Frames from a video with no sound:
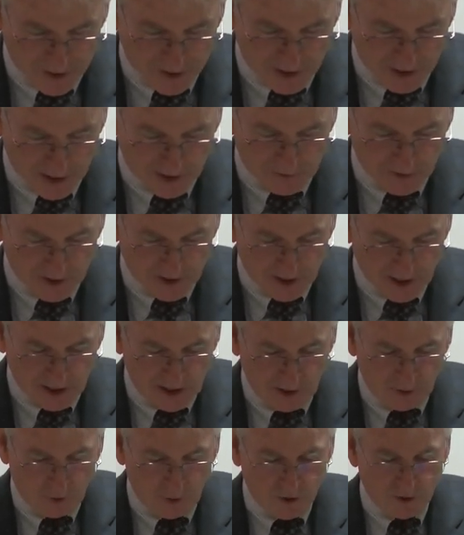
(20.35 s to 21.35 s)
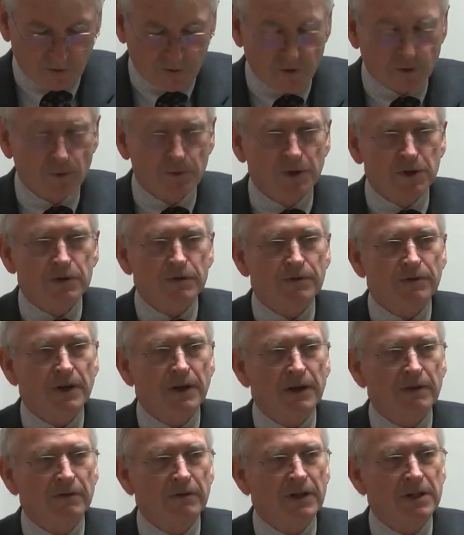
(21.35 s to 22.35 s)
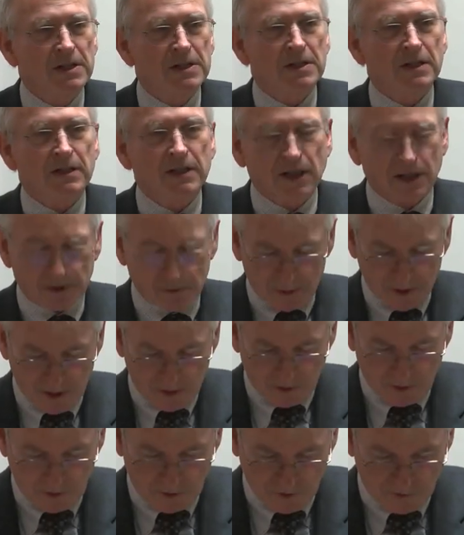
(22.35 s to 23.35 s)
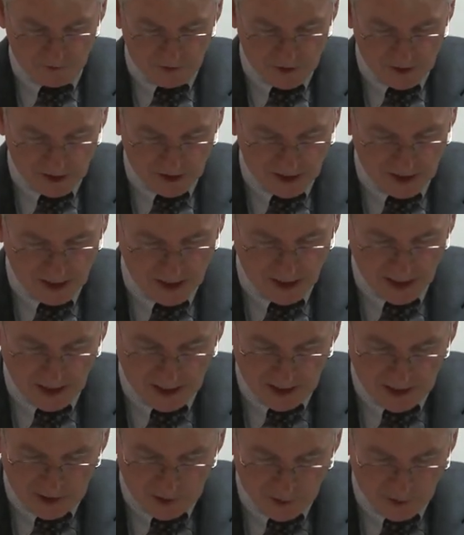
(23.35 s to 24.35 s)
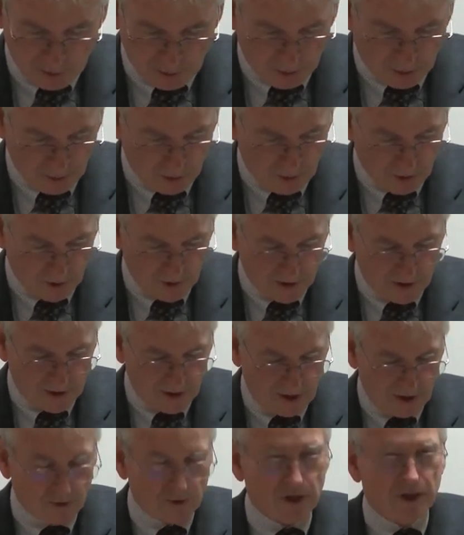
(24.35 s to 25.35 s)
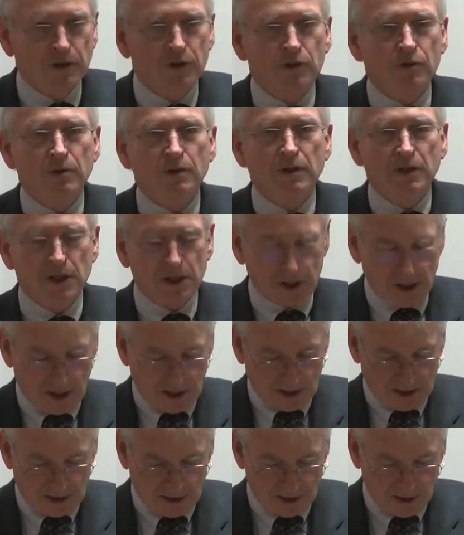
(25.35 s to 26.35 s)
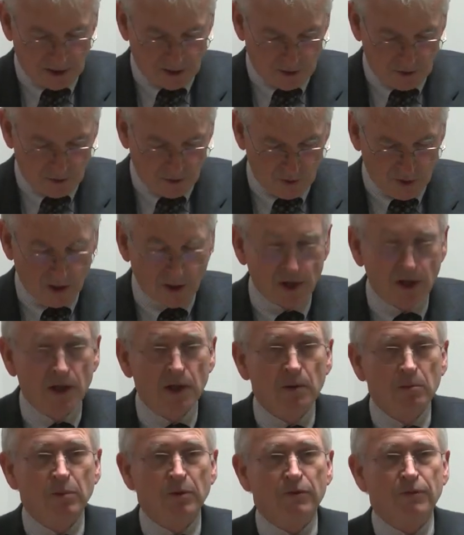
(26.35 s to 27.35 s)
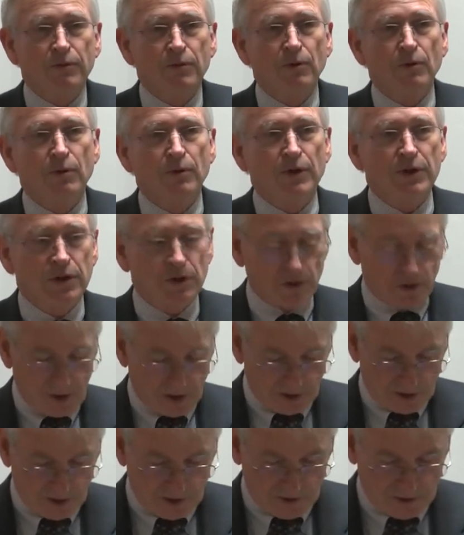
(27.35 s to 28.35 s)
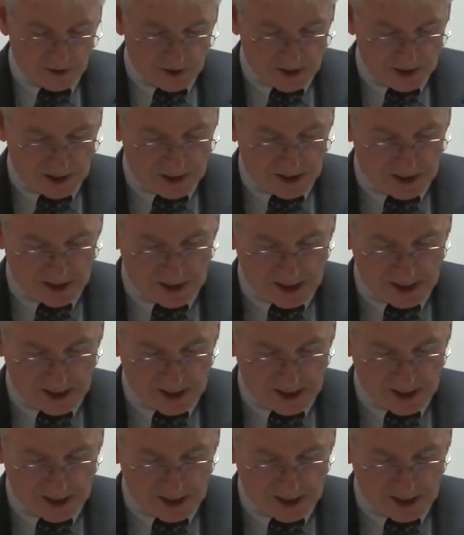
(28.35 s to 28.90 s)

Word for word: After that, he worked for almost five years at Kathmandu University, Nepal, in the Rangjung Yeshe Institute, before returning to the United